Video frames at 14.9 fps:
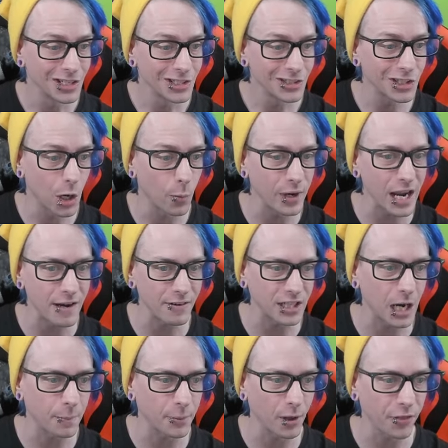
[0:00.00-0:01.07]
So we have a
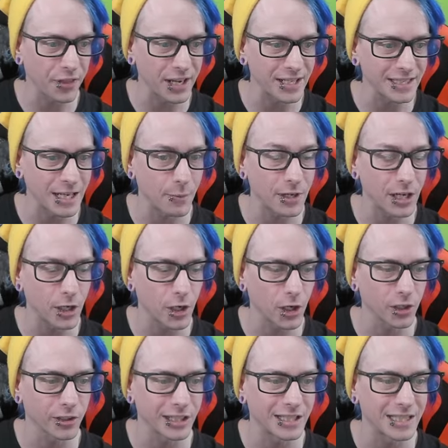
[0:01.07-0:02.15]
couple things that we can
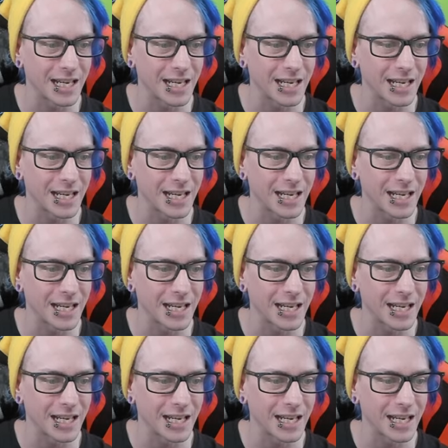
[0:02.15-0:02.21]
currently